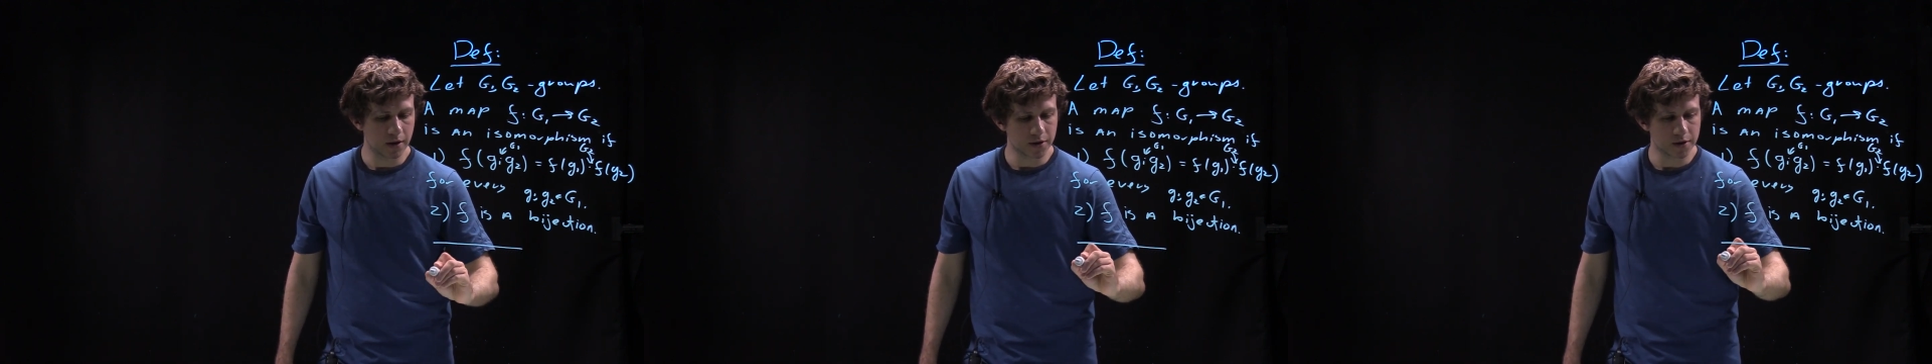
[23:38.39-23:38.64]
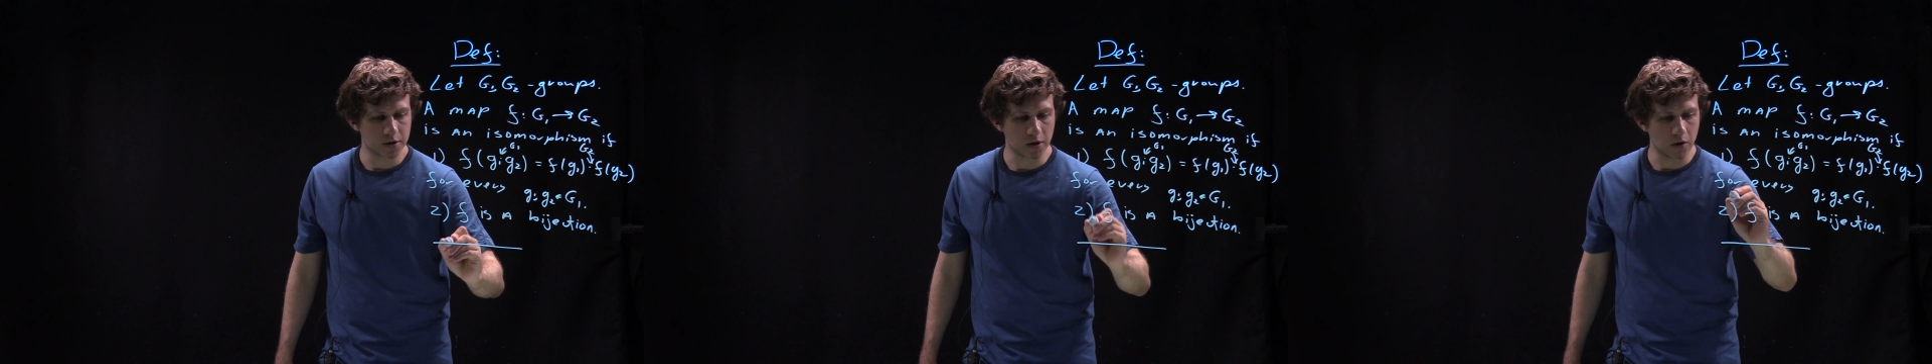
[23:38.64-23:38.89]

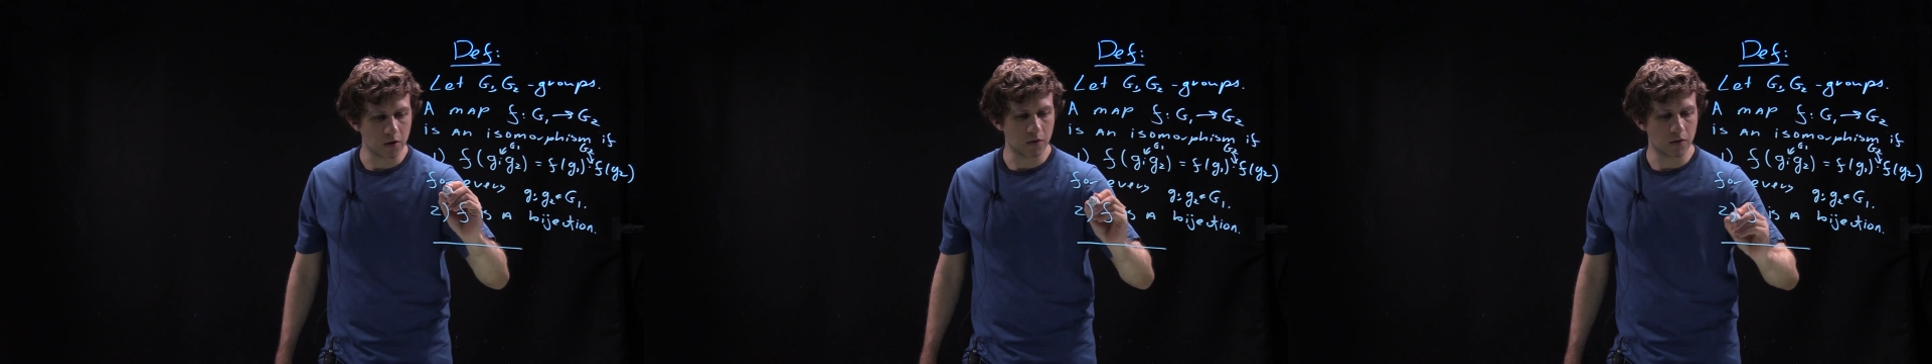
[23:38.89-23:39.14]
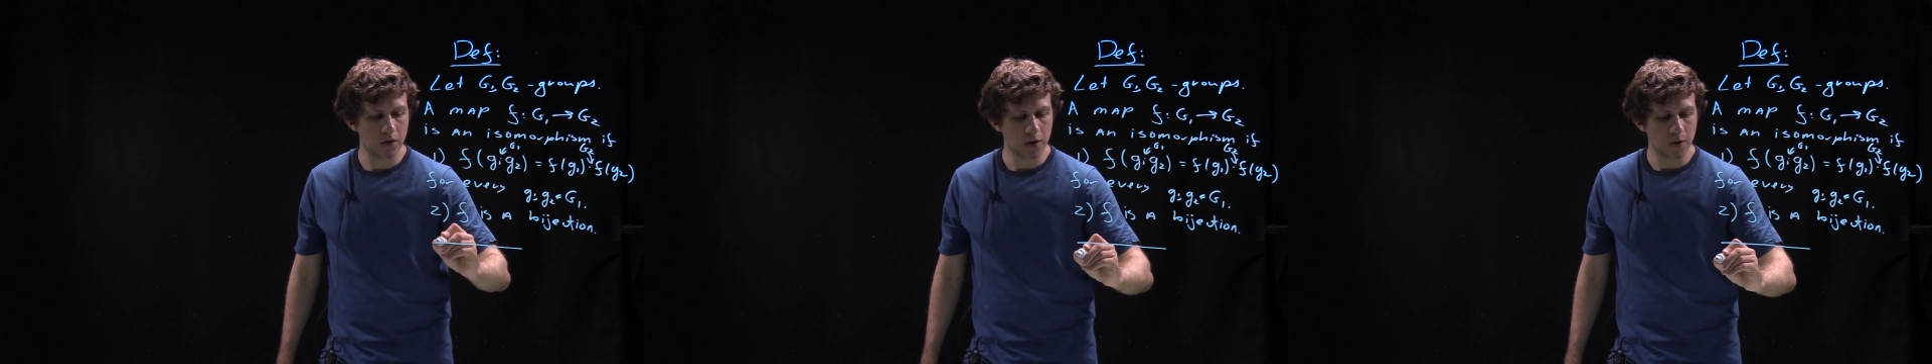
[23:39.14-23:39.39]

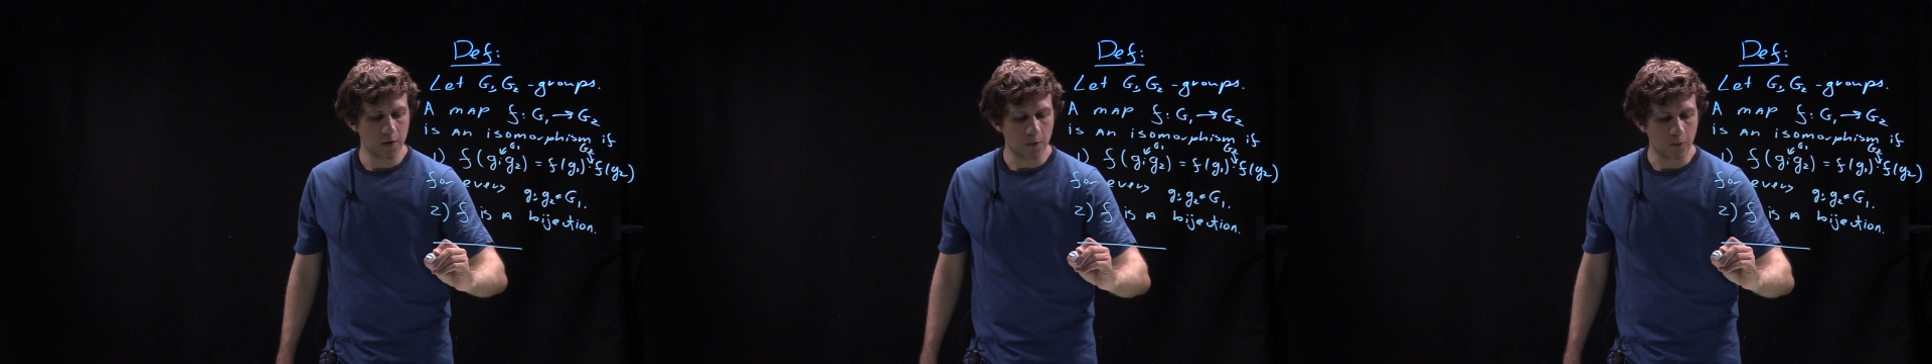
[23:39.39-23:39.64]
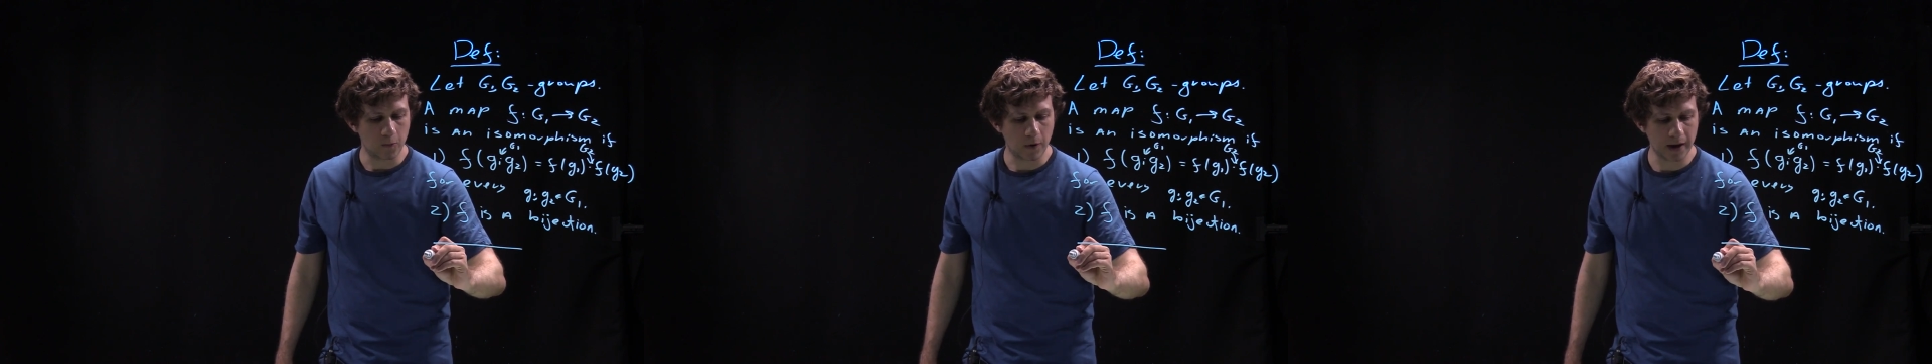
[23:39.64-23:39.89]
So
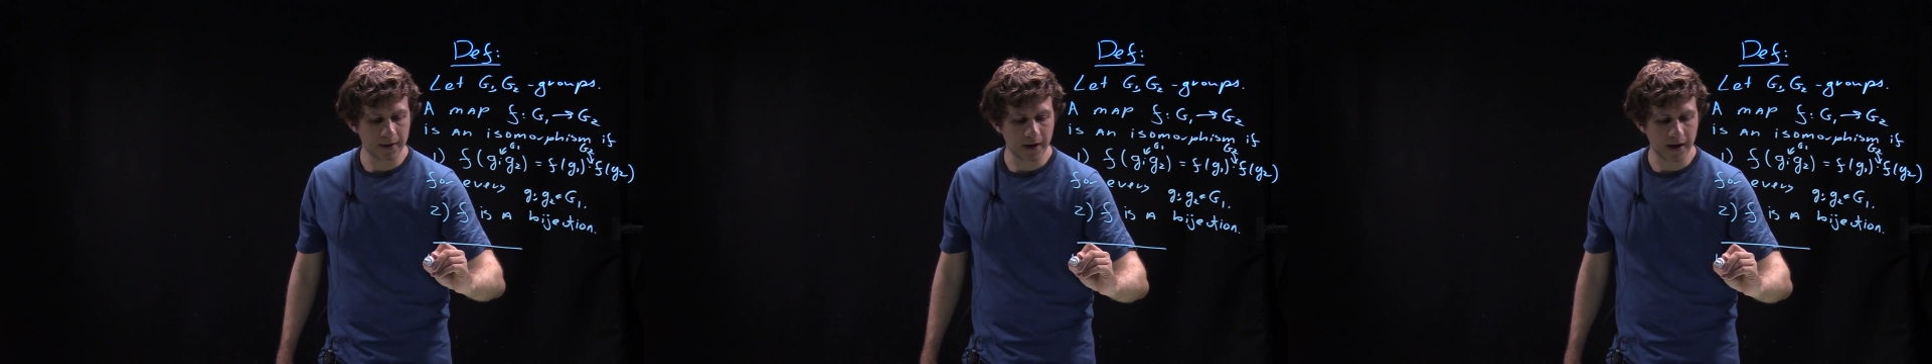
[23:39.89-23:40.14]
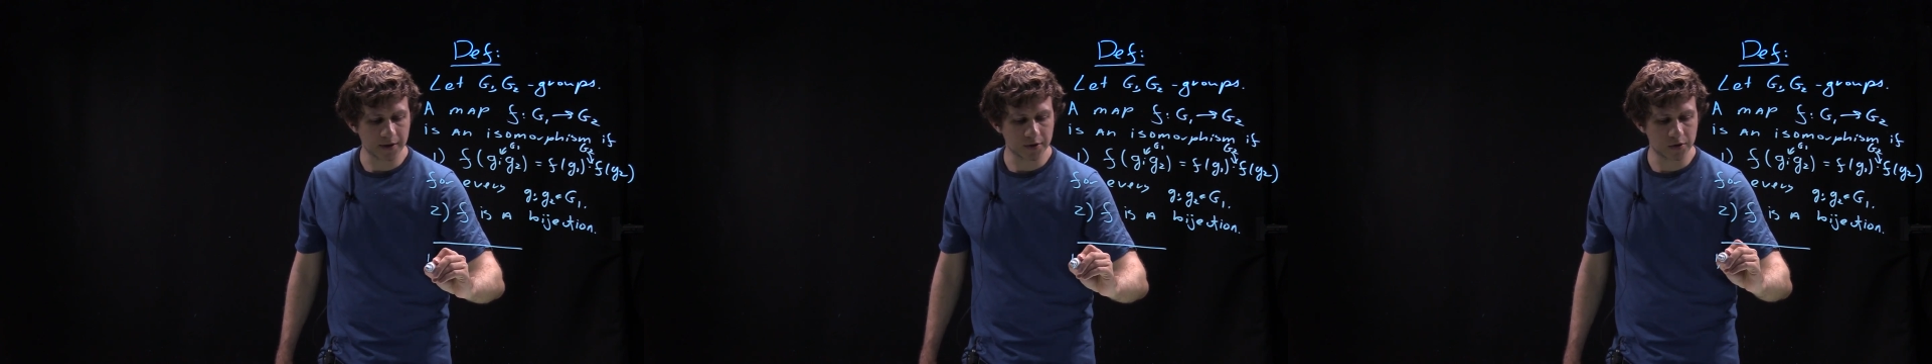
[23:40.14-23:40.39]

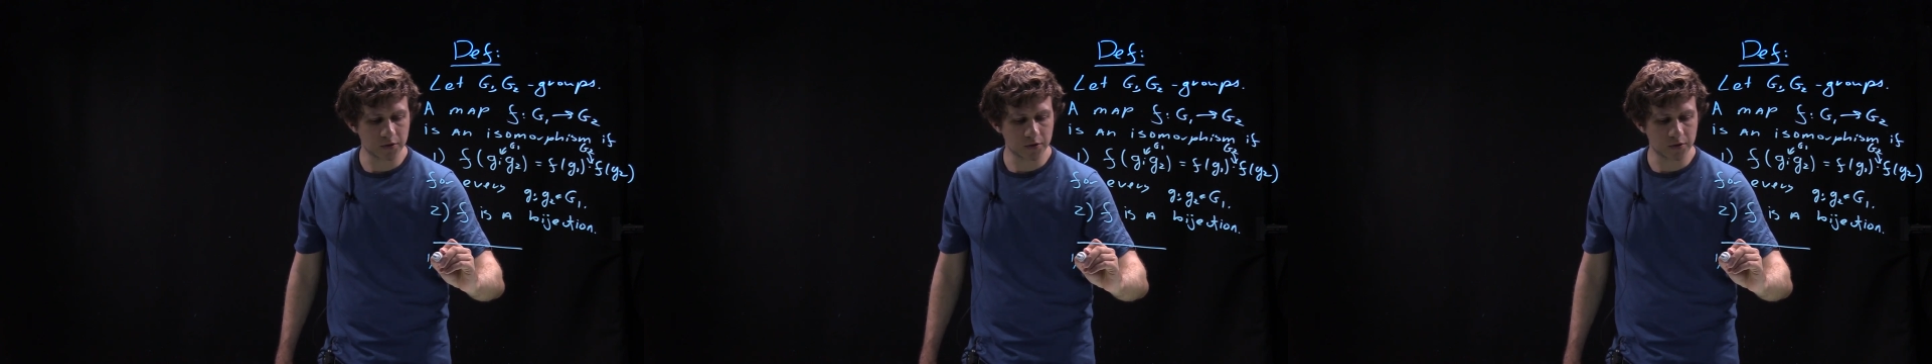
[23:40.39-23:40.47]
1 and